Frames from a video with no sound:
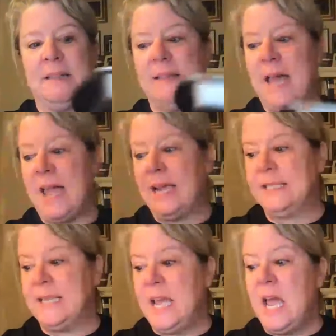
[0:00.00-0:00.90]

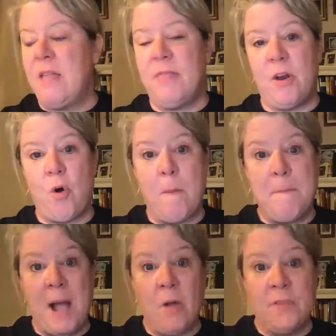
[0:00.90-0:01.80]
legs that are
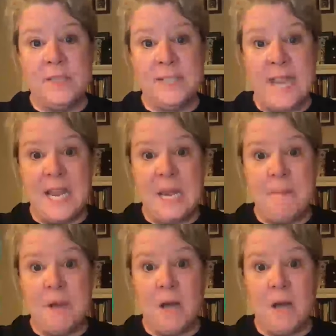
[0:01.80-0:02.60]
about the same